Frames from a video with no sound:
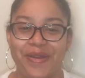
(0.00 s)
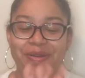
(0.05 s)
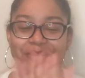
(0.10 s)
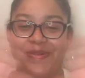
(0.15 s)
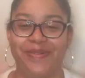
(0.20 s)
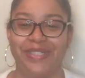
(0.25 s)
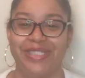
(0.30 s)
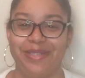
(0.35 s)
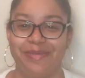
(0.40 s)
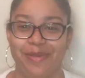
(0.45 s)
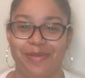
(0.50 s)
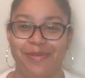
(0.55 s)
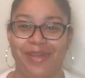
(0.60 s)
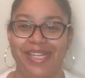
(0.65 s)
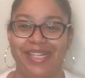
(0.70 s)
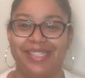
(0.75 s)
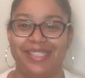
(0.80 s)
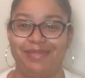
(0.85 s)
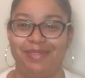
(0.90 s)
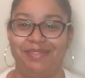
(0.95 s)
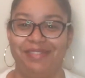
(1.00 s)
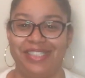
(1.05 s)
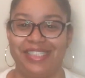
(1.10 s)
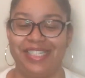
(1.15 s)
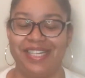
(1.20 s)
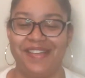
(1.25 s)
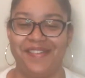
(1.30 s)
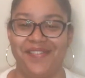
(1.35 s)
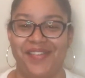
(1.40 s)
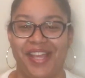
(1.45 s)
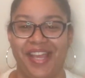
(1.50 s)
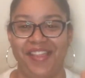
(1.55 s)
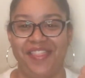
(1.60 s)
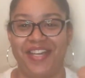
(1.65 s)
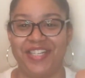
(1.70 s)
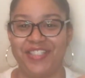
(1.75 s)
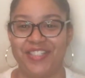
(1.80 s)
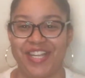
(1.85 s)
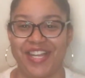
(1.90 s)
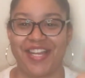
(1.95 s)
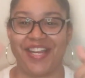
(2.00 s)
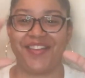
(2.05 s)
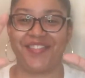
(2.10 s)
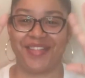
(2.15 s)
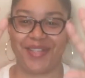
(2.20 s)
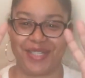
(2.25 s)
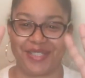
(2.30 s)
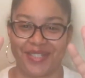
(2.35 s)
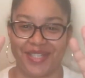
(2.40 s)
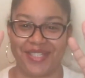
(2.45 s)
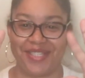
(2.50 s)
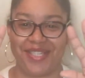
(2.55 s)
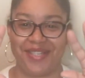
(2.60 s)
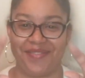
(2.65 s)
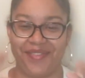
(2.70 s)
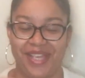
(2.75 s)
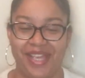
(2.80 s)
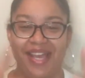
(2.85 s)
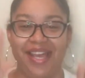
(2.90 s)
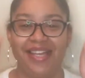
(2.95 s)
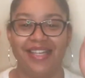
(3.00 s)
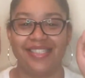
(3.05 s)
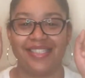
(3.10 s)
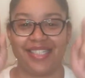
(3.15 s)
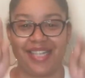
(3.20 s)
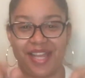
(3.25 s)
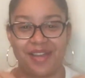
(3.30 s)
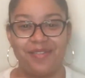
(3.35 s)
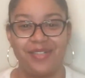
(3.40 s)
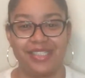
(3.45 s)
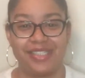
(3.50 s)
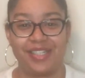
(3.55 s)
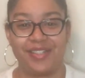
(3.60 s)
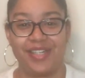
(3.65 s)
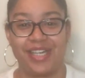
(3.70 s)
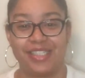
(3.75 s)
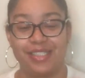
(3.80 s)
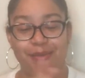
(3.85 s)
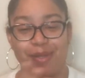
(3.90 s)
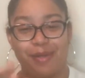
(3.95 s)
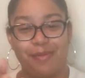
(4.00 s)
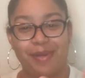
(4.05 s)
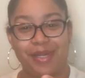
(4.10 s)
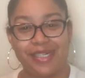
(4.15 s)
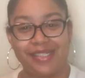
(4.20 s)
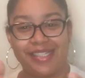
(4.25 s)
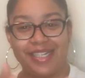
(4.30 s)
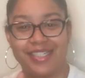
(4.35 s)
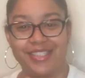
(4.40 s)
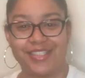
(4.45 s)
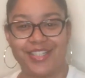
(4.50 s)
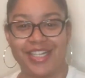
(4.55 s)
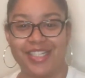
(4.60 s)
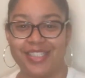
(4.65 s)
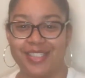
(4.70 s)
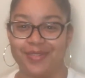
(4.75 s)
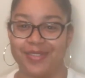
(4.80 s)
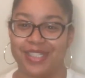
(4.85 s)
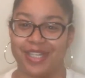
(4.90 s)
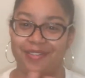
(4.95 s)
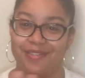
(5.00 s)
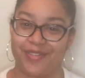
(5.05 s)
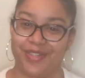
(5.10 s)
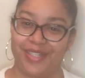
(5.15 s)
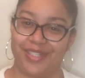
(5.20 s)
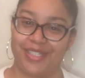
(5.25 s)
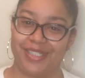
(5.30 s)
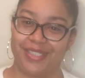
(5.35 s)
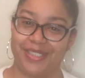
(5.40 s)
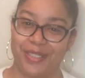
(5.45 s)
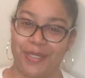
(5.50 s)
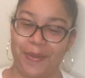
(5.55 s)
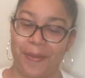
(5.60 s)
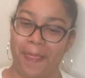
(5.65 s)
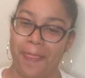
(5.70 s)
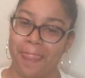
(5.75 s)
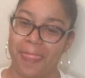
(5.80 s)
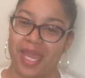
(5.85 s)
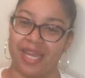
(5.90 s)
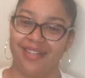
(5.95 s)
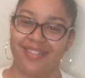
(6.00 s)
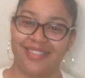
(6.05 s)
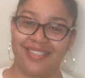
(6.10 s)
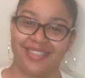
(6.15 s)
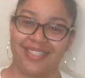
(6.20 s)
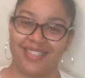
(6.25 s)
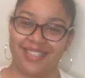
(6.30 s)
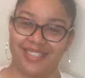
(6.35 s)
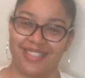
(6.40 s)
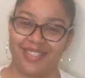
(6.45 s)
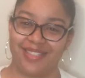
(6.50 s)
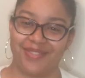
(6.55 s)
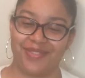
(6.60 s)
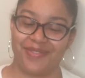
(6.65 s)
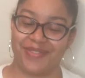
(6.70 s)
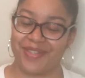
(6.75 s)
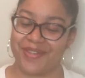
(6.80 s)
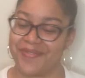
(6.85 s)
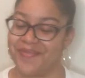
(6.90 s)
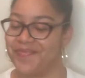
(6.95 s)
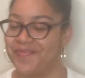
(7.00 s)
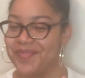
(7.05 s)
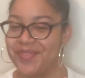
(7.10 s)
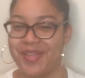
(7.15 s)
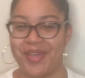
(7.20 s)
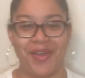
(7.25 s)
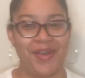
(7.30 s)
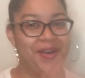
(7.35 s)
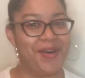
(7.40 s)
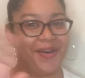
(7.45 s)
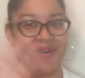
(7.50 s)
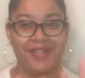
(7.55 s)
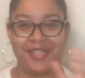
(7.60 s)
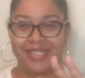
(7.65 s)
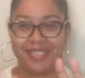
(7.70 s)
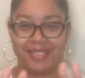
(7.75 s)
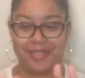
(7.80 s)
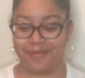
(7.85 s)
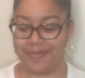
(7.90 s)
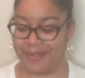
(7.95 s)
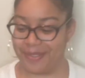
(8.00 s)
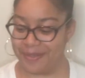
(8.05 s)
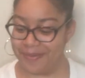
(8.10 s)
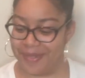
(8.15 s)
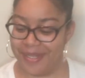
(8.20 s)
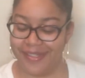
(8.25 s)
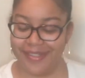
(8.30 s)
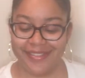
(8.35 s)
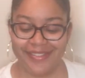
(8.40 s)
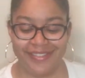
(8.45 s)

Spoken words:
What's up, everybody? It's me, Misty, and thanks for checking out the SQTV. Today, I want to tell you guys about a product that I tried. So, without further ado, let's get into this reveal. Okay, so boom.